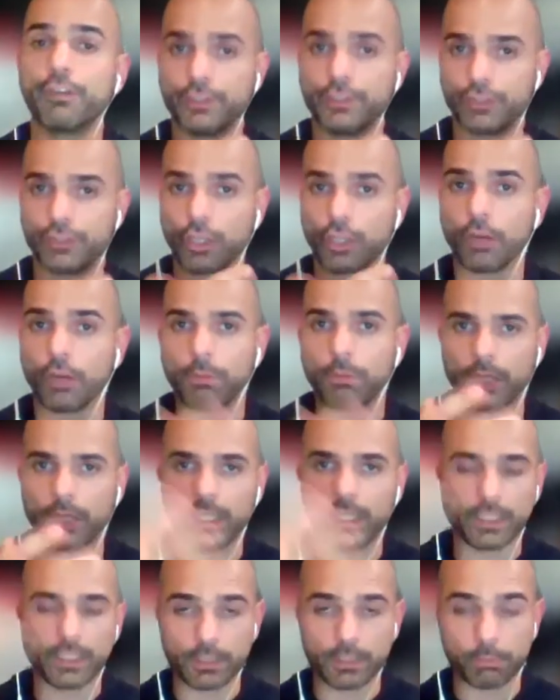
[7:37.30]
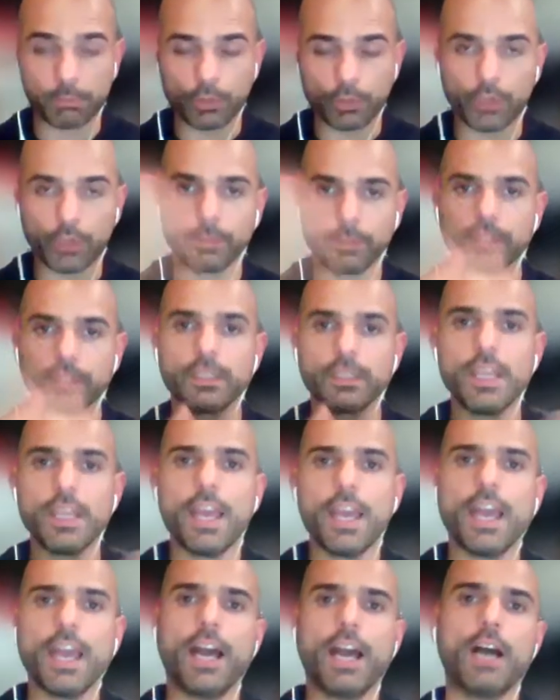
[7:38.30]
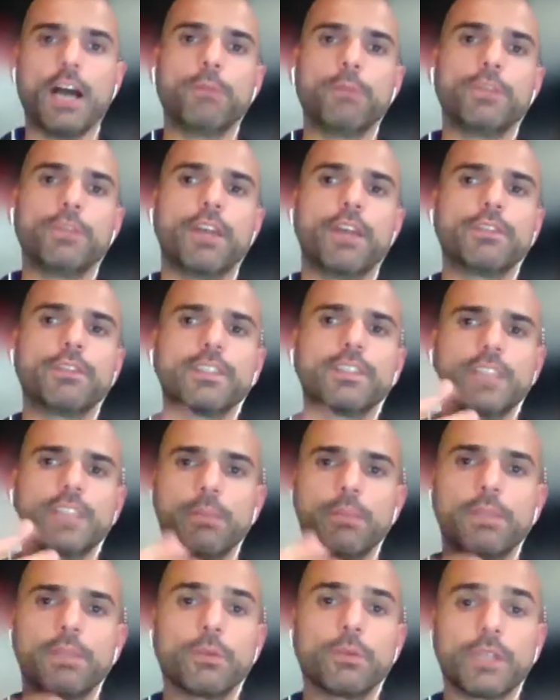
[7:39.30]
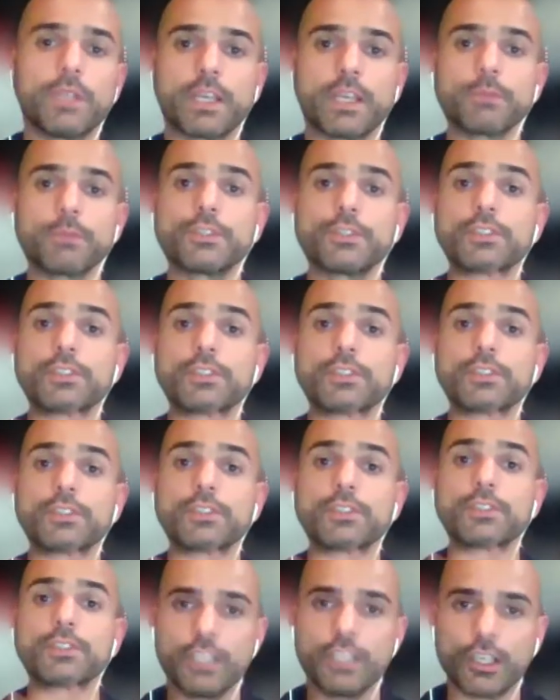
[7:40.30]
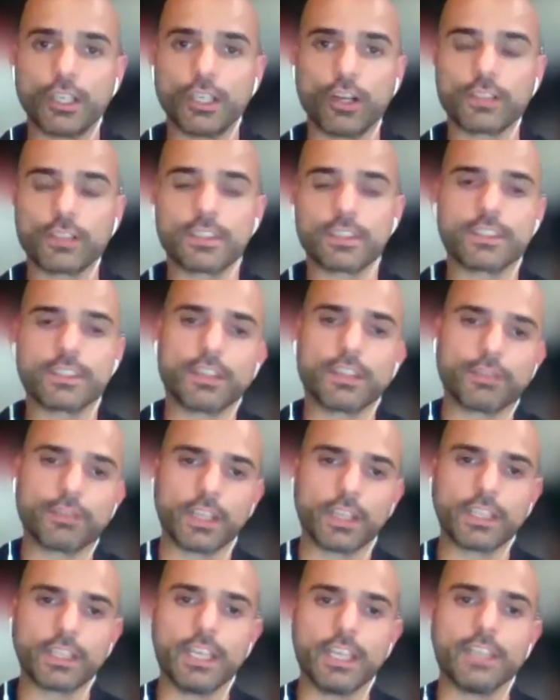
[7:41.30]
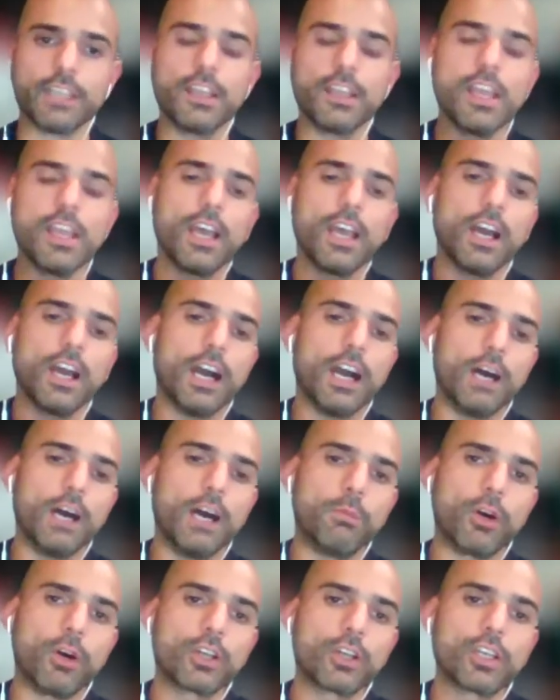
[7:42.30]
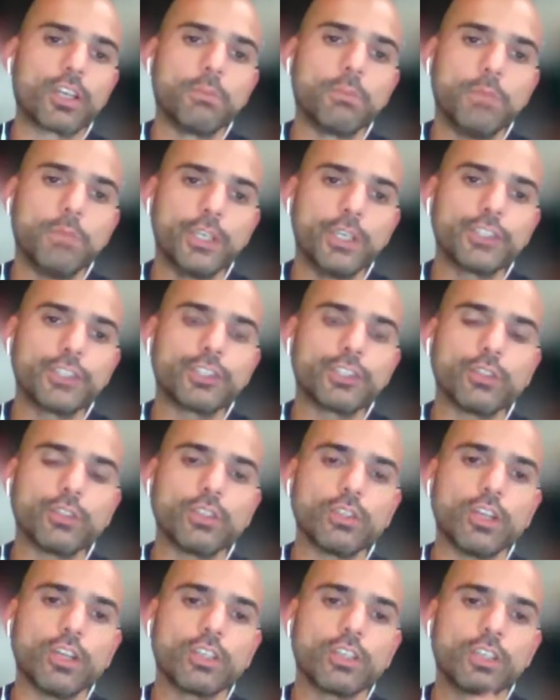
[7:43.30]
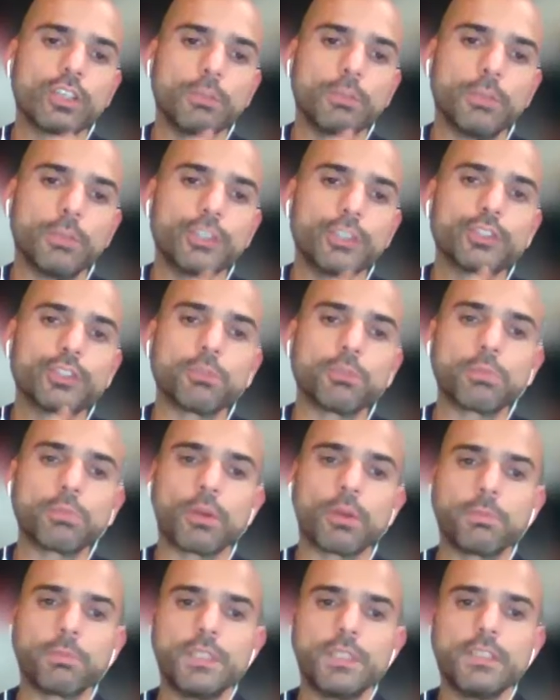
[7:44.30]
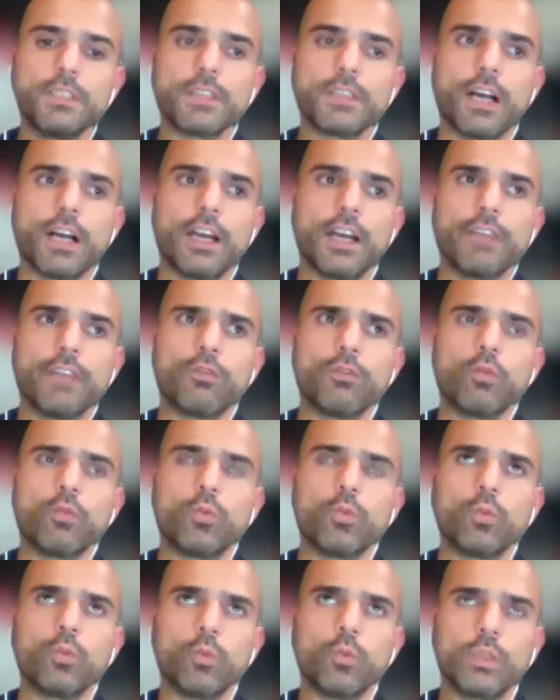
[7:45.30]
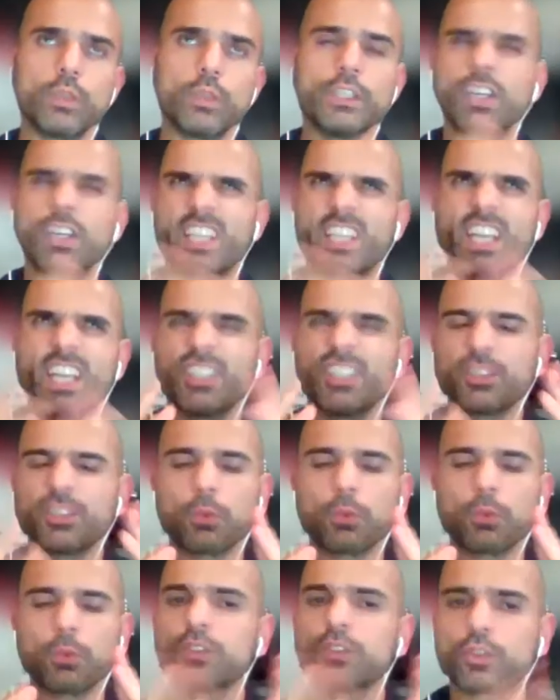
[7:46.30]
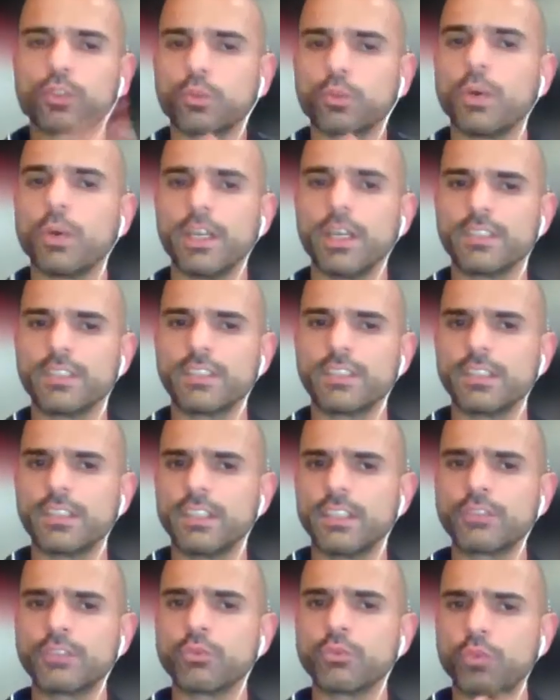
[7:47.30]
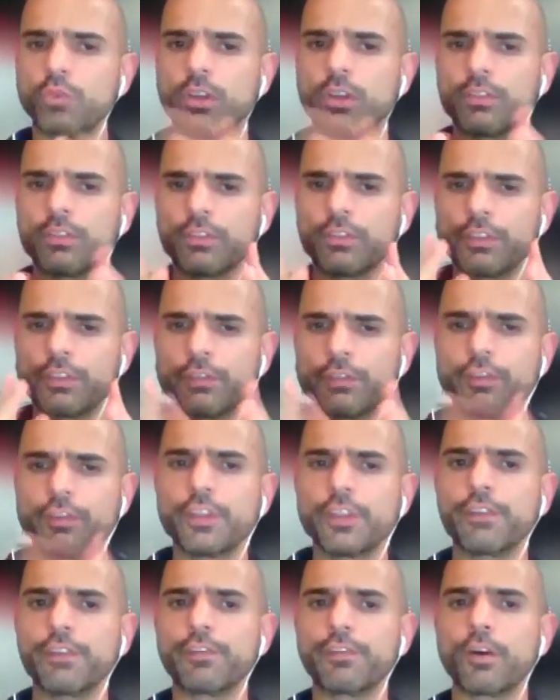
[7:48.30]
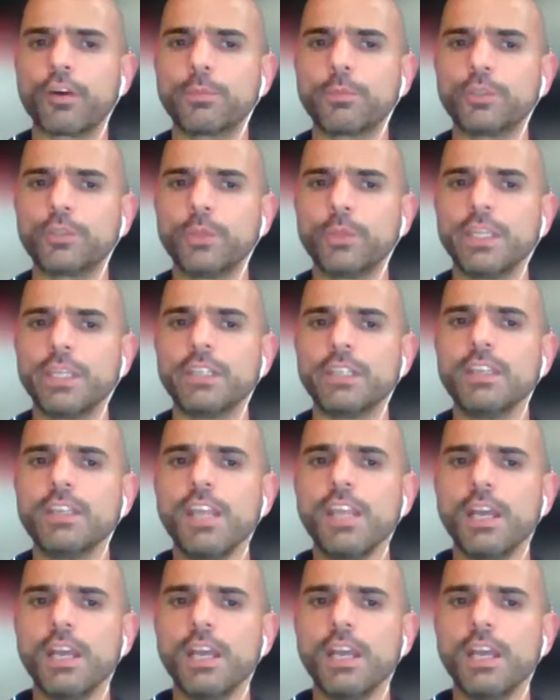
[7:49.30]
job, his employment. You have the same thing when it comes to security guards and stuff like that. On commercial properties, again, just once or twice, it's few and far between,